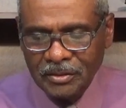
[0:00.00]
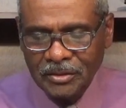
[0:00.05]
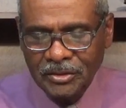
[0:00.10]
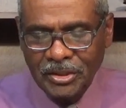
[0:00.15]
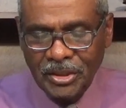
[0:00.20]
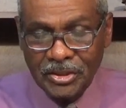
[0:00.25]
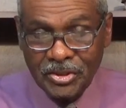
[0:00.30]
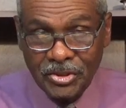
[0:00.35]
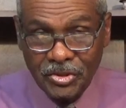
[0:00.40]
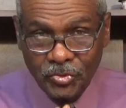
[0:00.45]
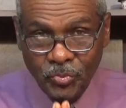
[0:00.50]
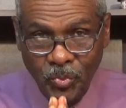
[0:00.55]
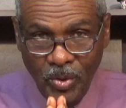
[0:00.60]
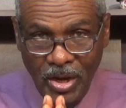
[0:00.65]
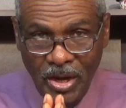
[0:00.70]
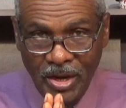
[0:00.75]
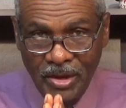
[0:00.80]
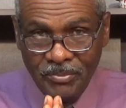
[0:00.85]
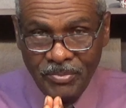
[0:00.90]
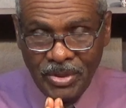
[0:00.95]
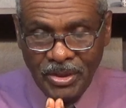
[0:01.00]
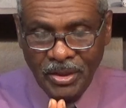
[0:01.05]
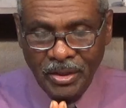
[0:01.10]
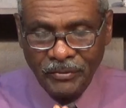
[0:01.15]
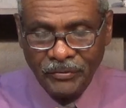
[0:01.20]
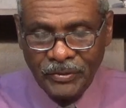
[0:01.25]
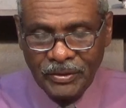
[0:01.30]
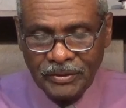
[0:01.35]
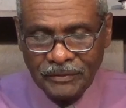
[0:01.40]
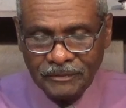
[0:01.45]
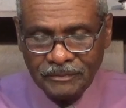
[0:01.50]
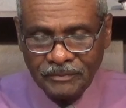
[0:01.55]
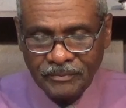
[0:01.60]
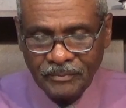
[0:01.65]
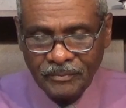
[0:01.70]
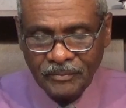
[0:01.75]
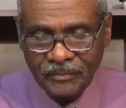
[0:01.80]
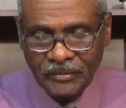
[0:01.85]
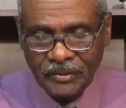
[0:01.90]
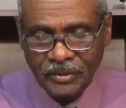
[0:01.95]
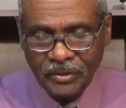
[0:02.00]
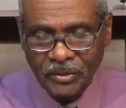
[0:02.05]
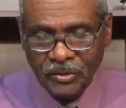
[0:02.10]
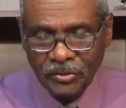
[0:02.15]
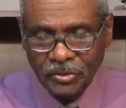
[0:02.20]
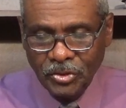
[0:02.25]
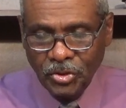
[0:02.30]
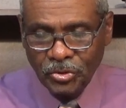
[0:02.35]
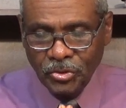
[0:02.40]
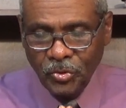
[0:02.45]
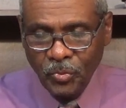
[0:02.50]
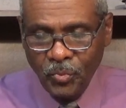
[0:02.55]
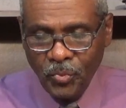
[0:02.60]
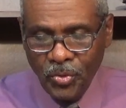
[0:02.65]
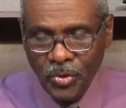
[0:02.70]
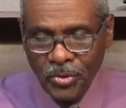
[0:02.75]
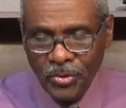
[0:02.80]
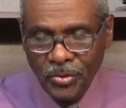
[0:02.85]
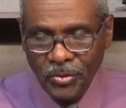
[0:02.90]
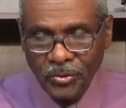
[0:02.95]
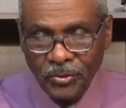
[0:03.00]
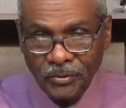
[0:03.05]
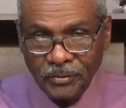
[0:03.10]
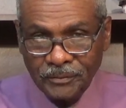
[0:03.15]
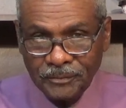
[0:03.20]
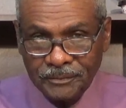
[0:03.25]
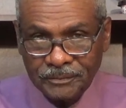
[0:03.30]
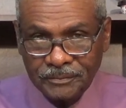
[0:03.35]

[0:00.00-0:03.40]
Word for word: This is why, beloved, to the world,